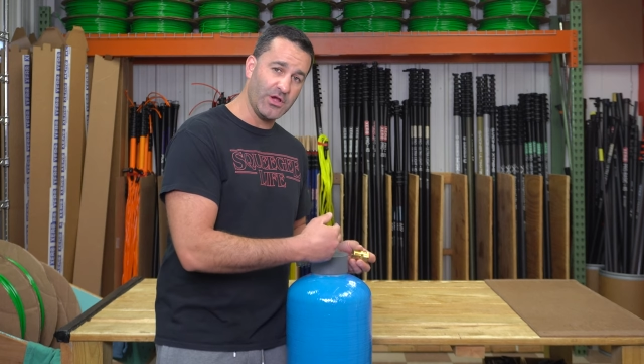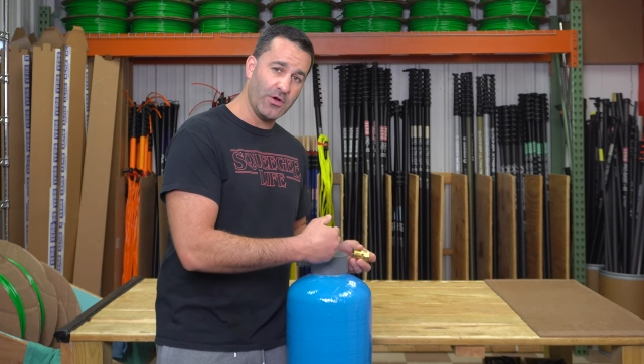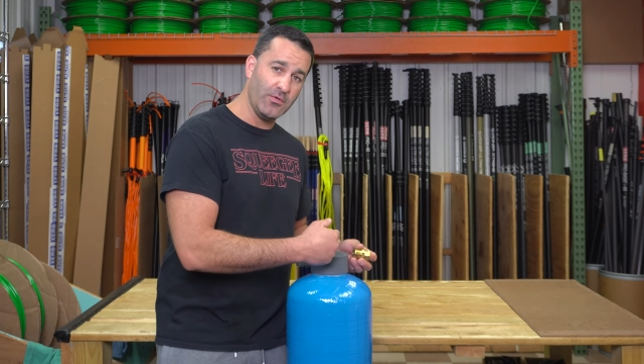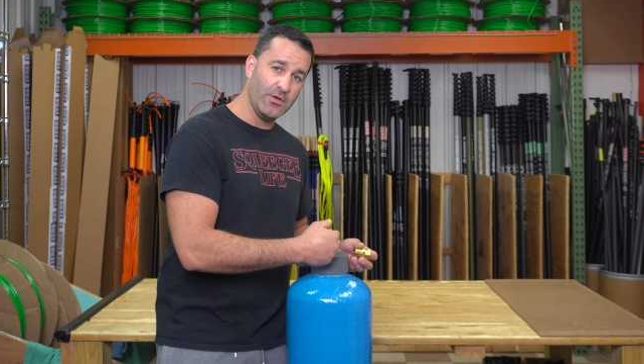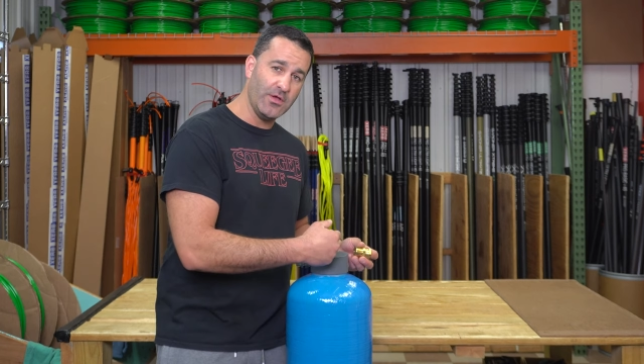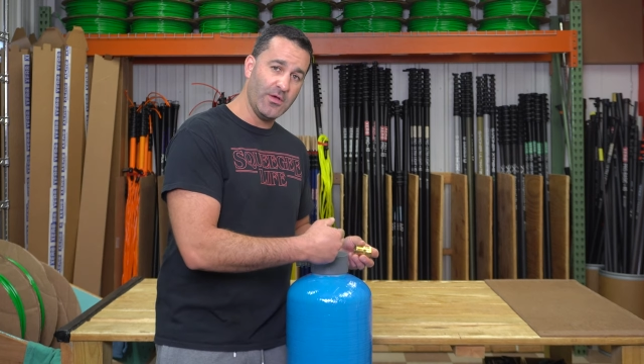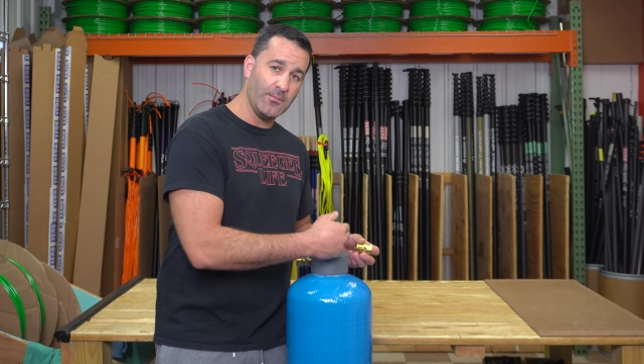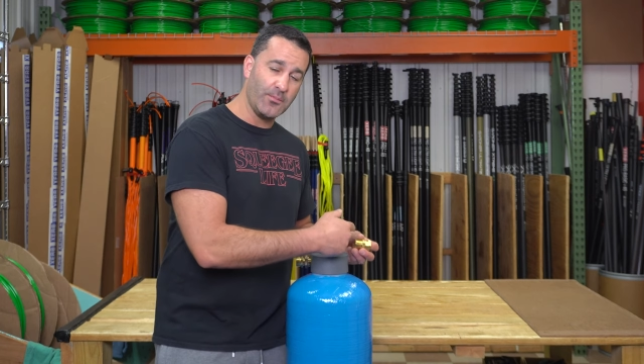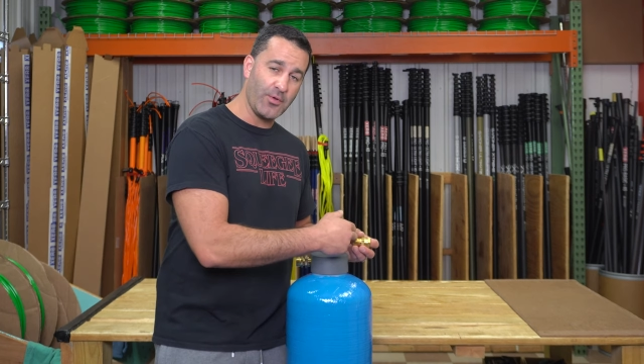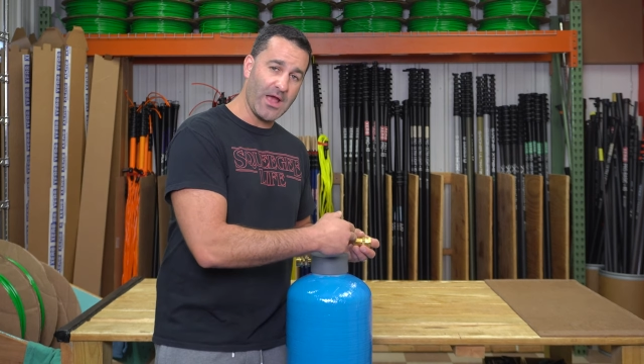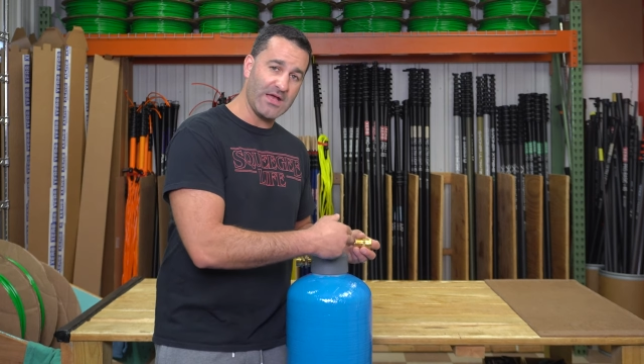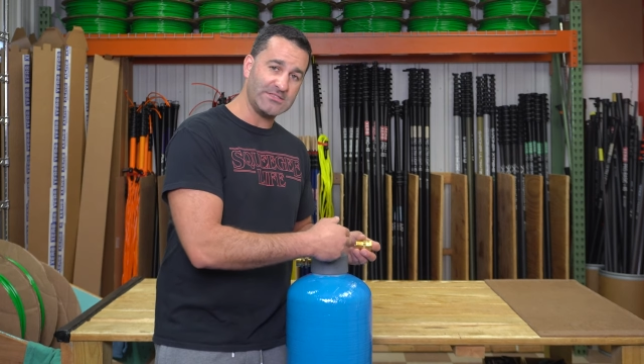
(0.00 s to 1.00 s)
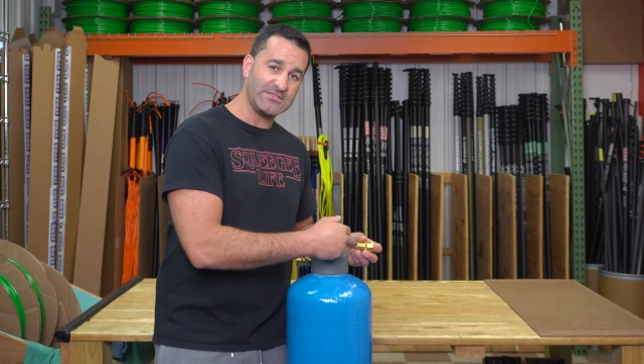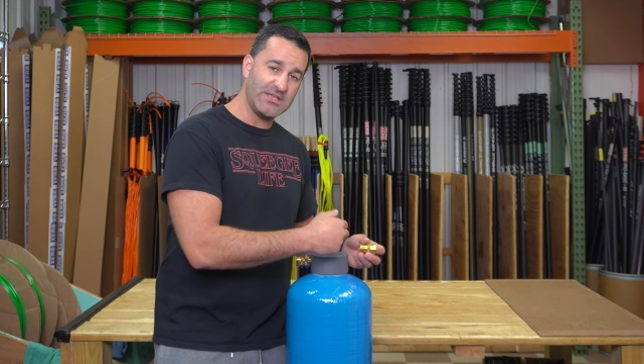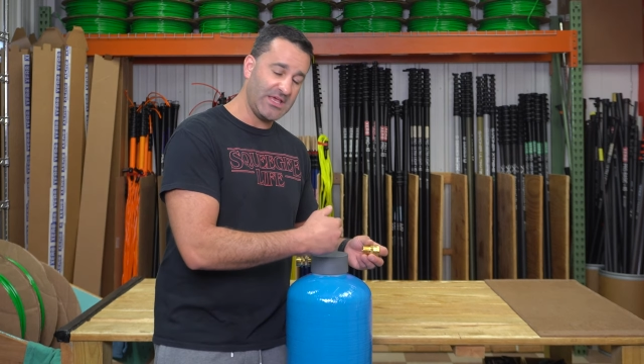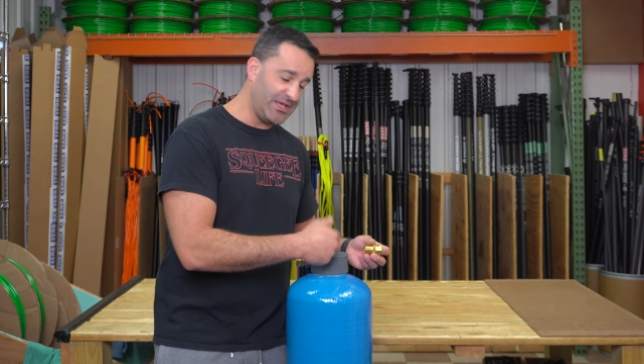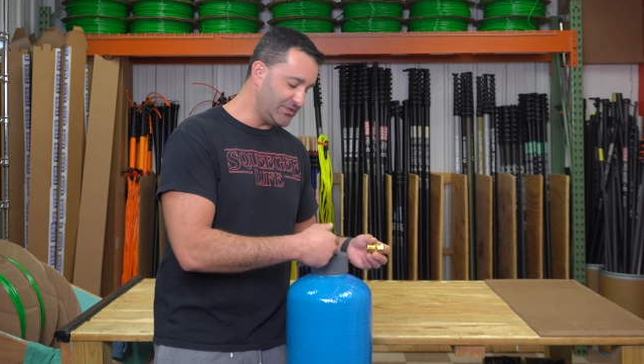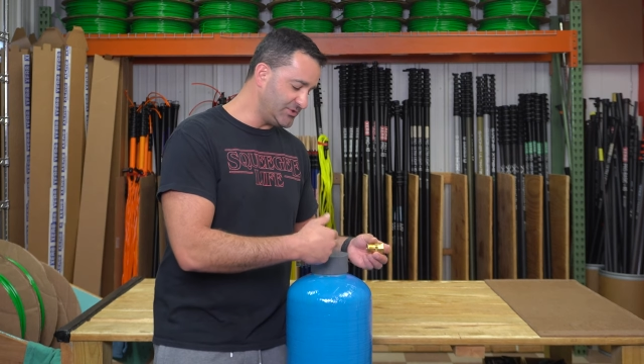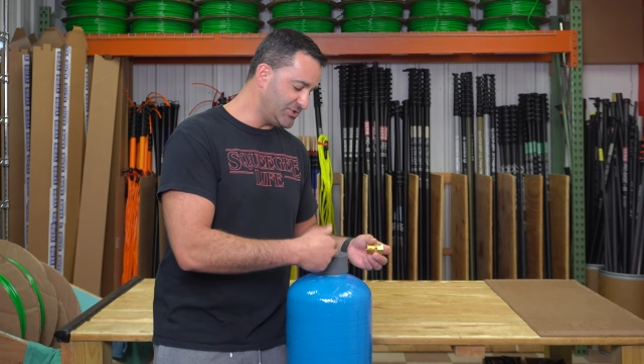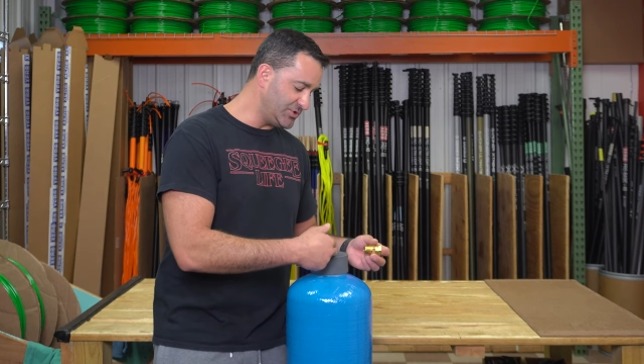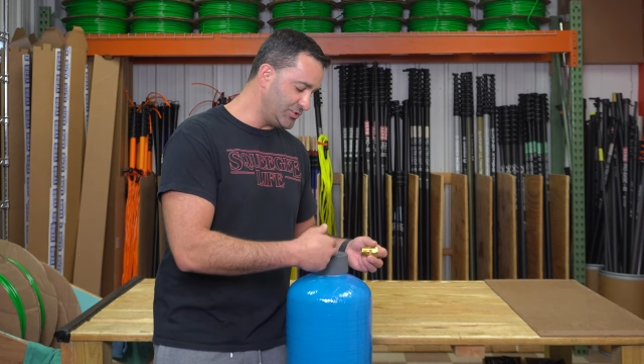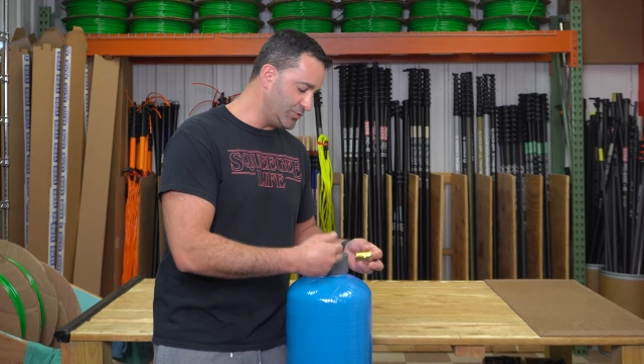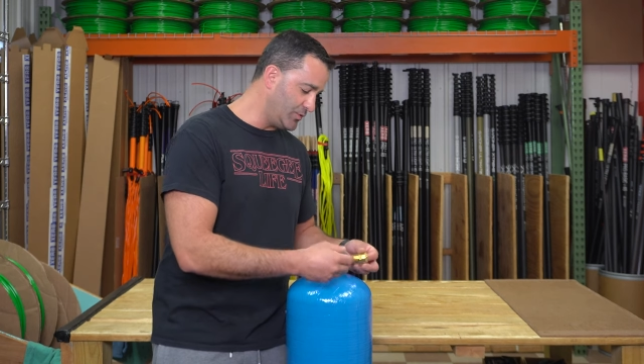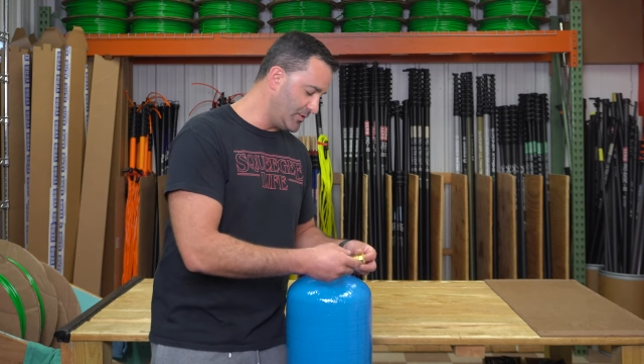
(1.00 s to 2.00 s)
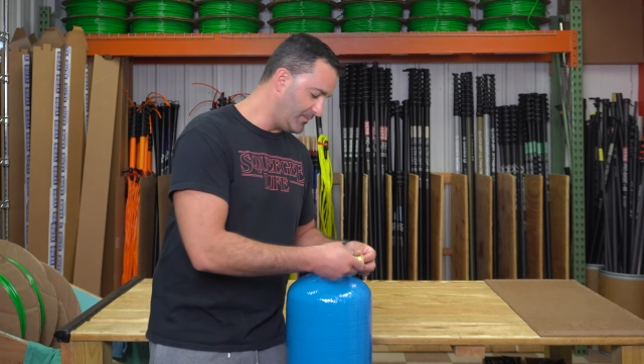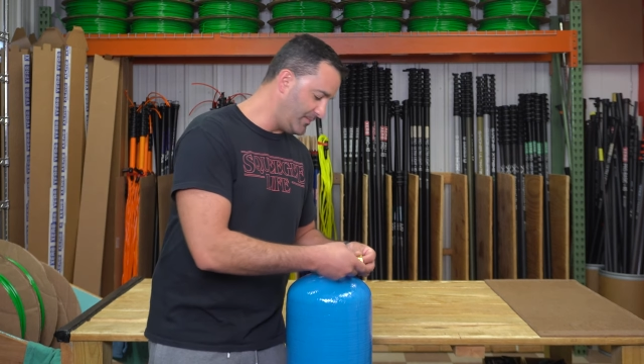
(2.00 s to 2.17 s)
go brass into